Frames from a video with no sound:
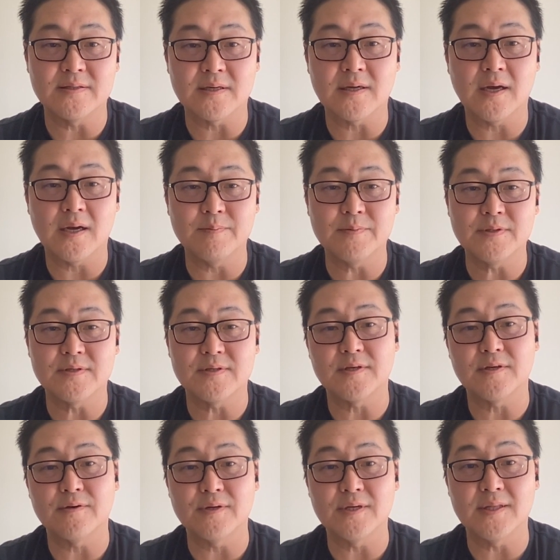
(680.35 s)
a common
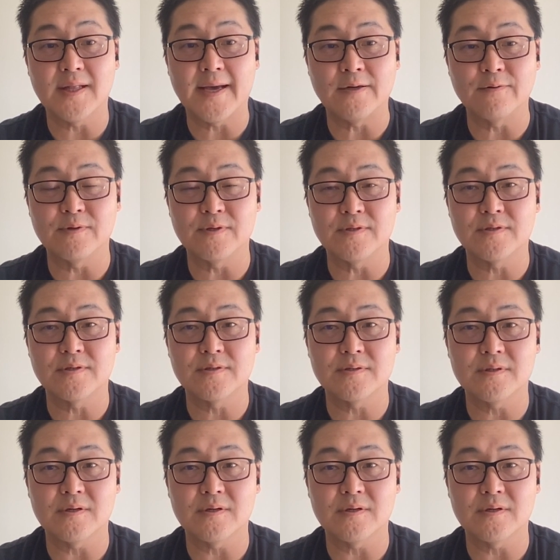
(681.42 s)
security language